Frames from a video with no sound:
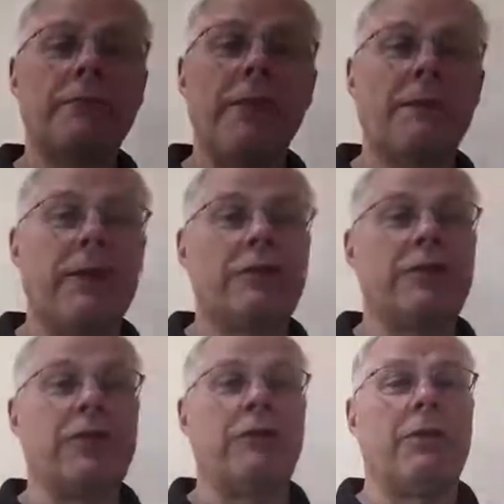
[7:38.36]
those
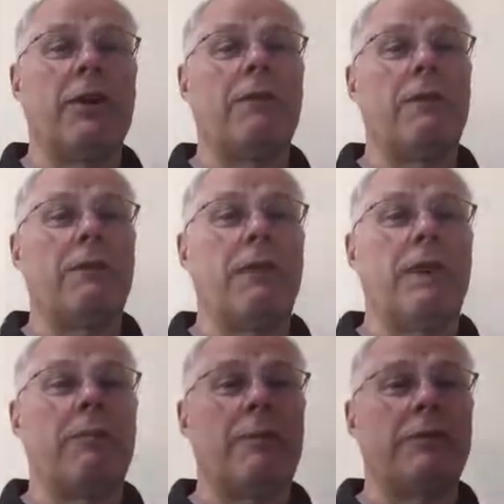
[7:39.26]
who don't
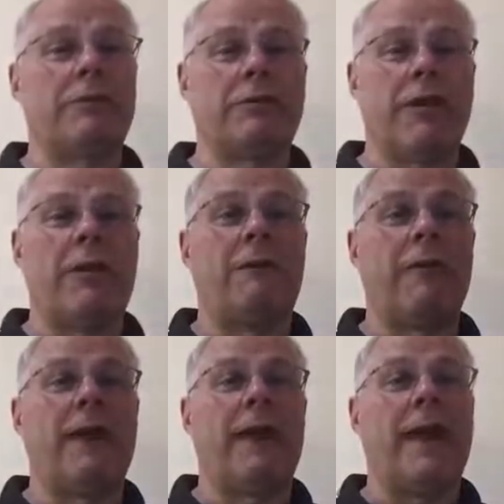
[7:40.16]
know, most draft
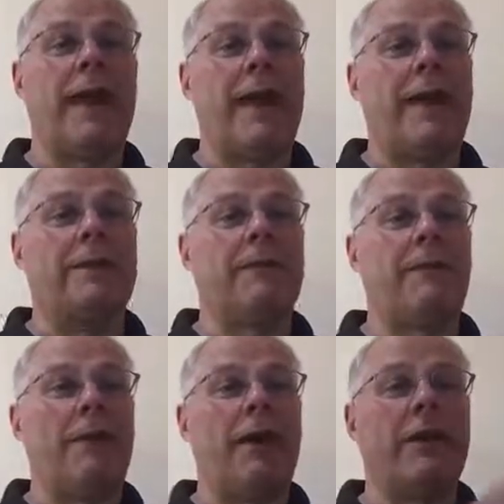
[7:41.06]
beer has
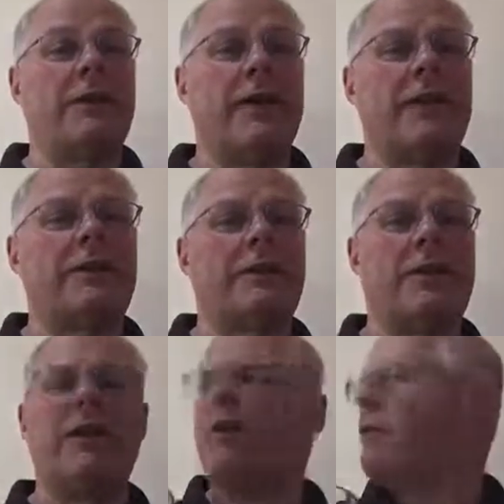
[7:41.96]
finings added to
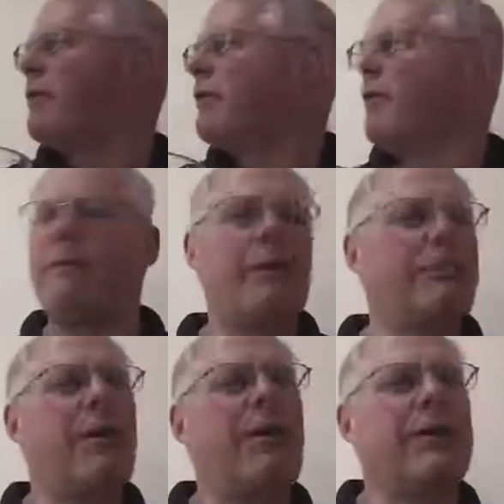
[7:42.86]
it. Well, there's a very
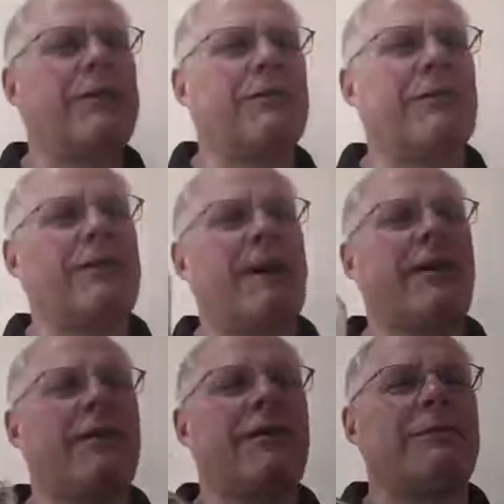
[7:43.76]
barky dog in the
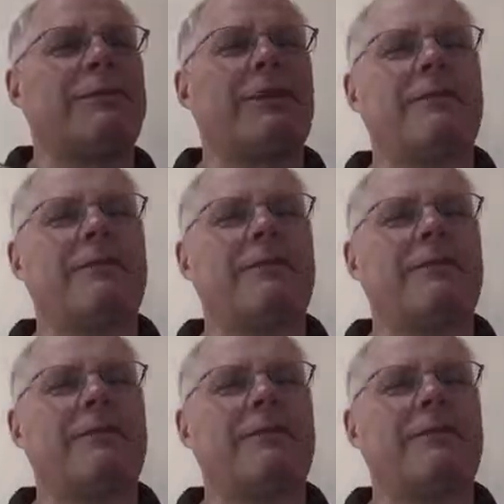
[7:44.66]
background. I'm just going to